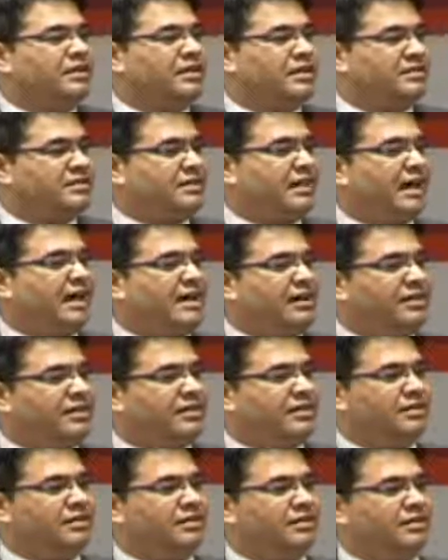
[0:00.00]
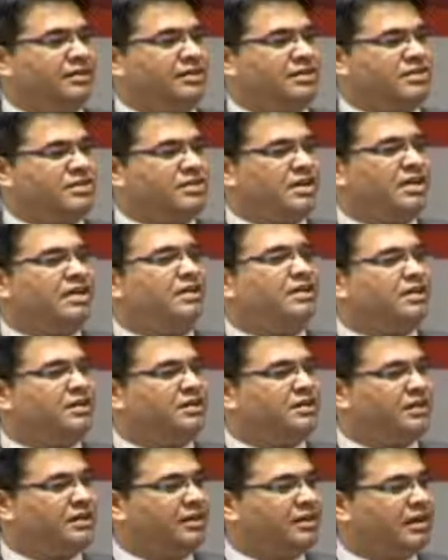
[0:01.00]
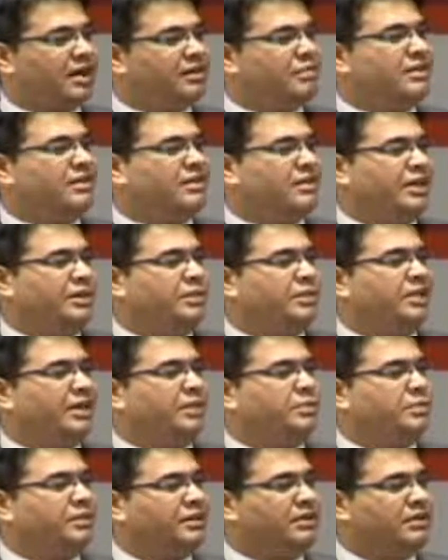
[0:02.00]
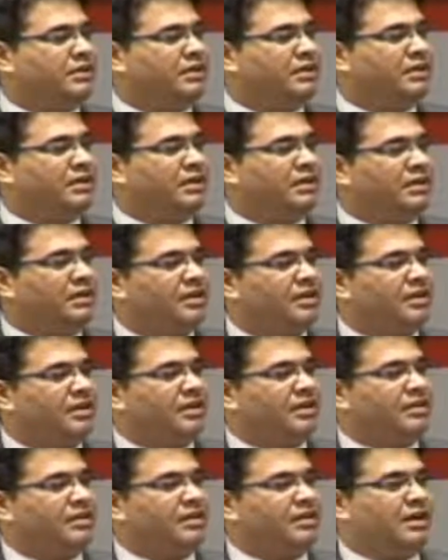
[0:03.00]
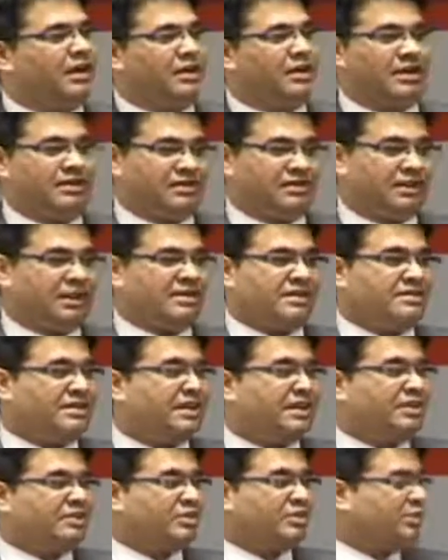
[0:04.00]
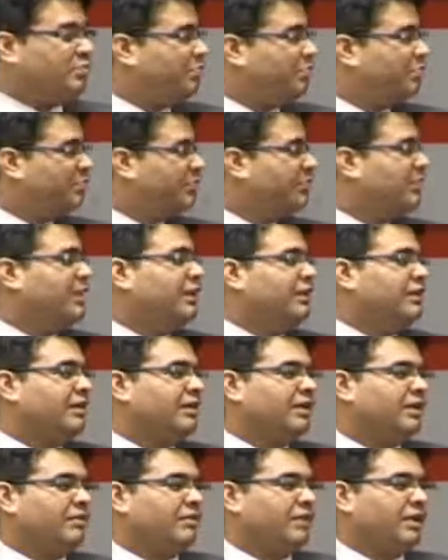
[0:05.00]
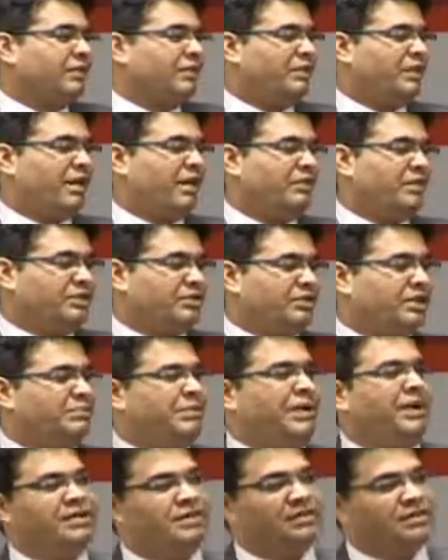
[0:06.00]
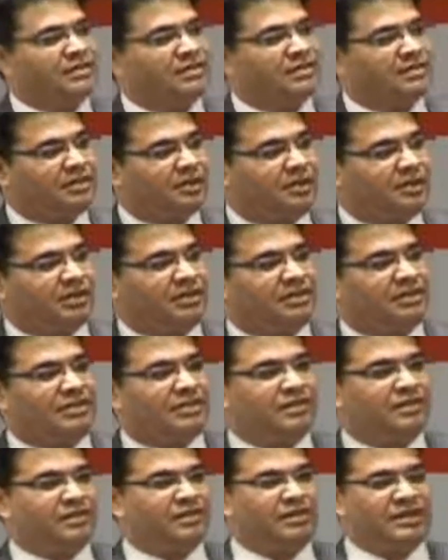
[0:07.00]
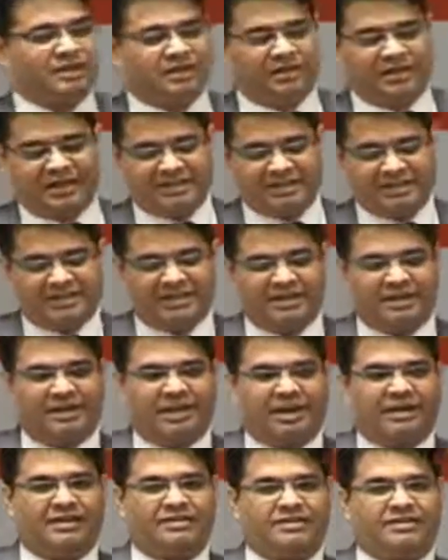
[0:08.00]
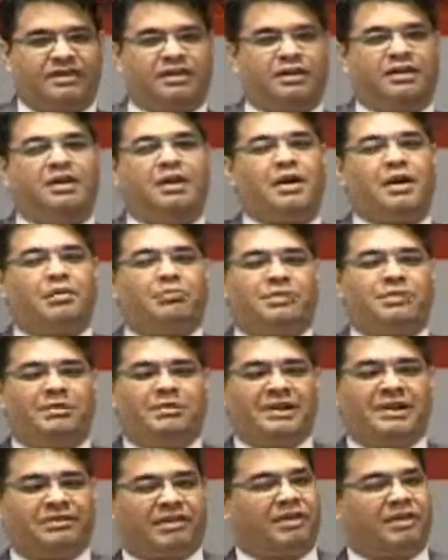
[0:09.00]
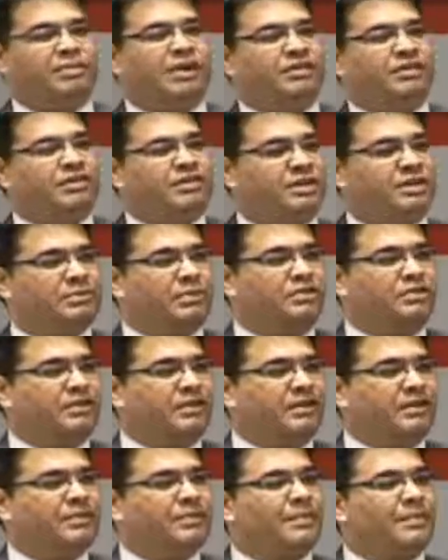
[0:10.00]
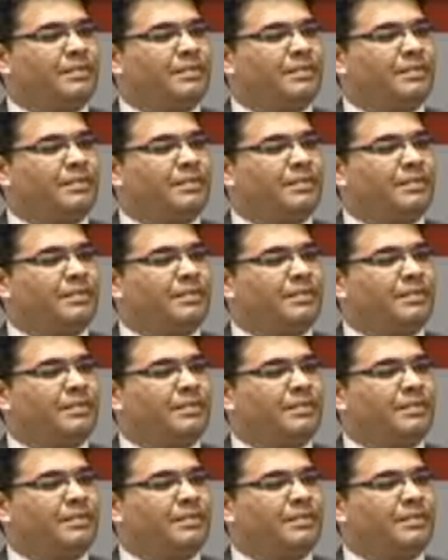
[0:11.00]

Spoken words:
It's again a shared government radio network, and it's a classic case of PPP, where we have actually partnered with the HCL, and it's a public-private partnership project.